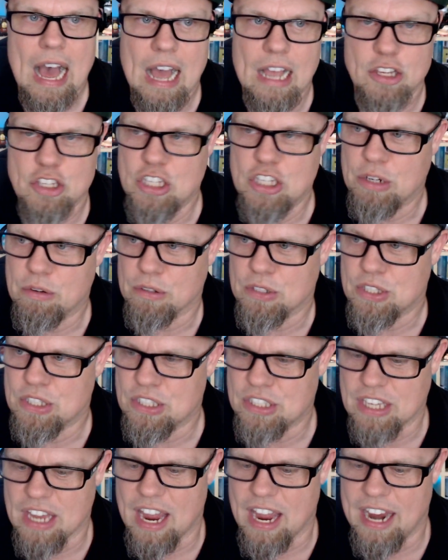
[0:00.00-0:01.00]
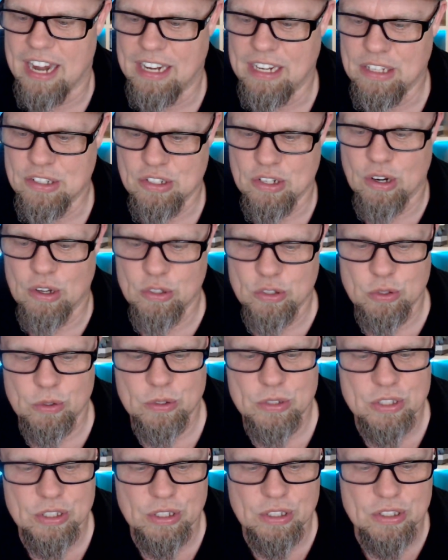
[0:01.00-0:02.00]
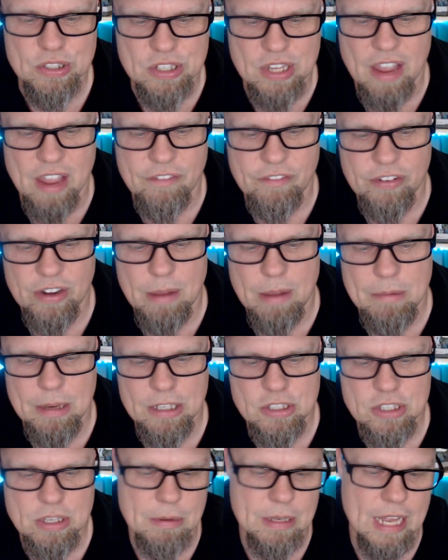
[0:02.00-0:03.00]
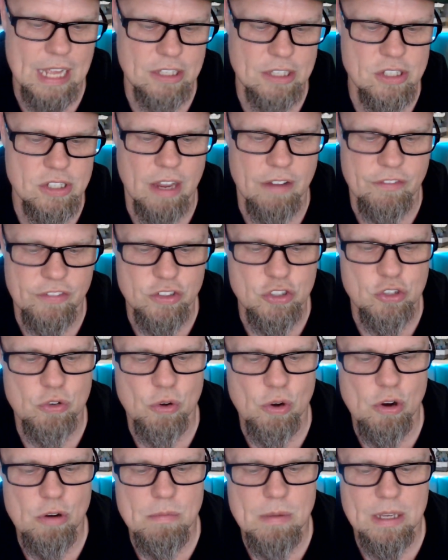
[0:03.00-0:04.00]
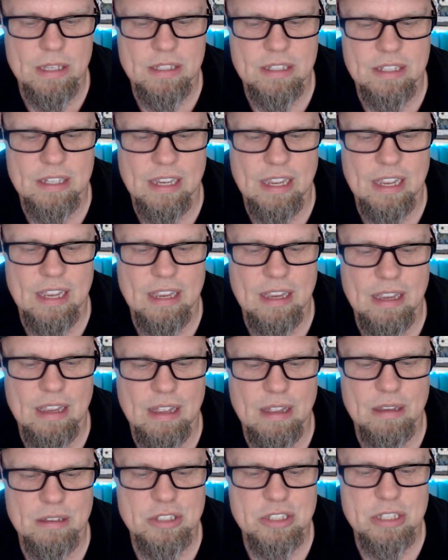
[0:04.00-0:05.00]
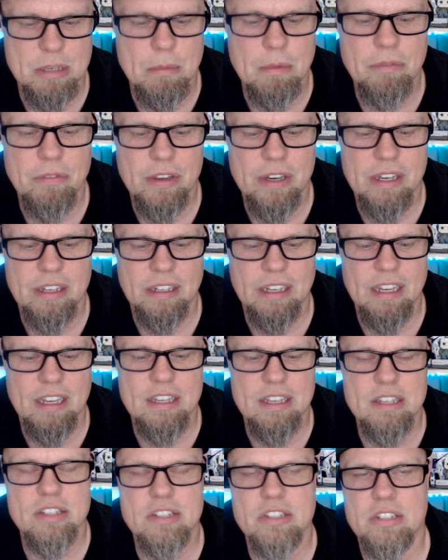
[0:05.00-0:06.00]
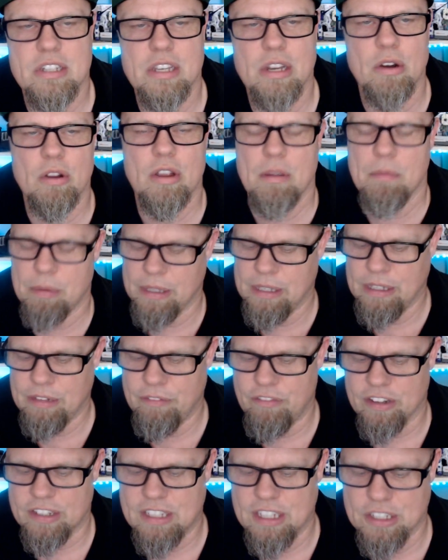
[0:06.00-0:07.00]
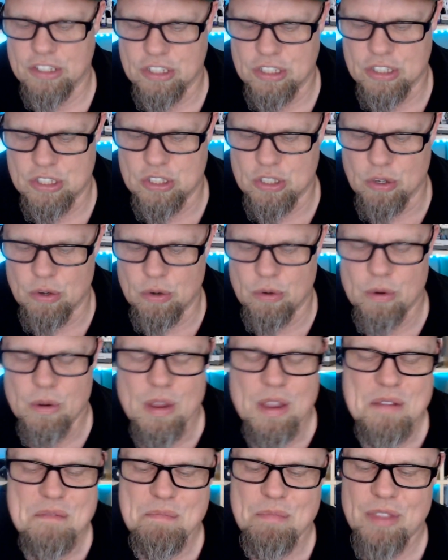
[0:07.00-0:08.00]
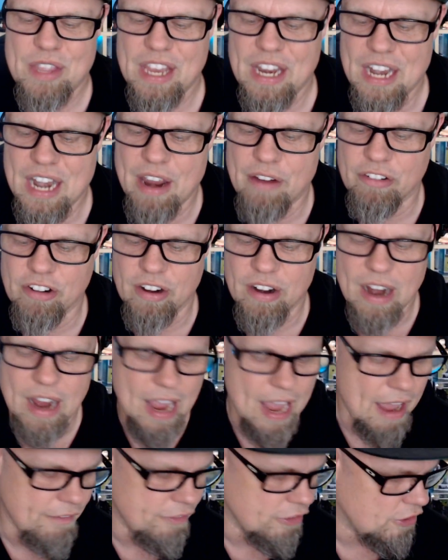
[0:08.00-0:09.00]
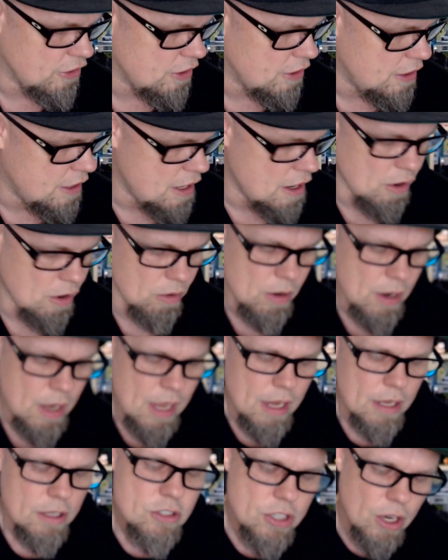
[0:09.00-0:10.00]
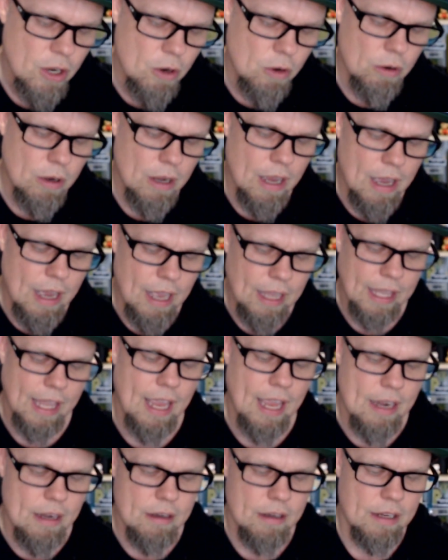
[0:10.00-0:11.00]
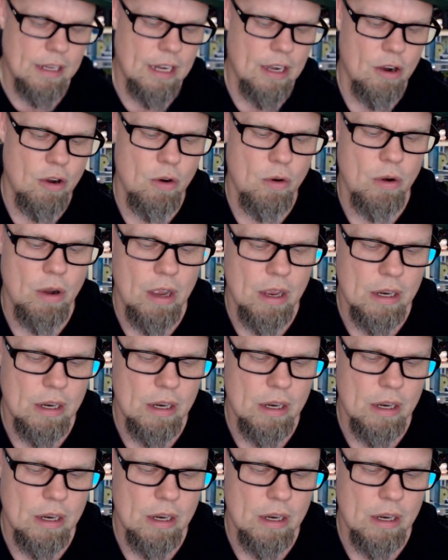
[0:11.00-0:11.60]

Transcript: secret societies and all sorts of good stuff. And I mean, some of that stuff is true, but some of it is, you know, completely fictitious. So you never, ever know. So again, you know,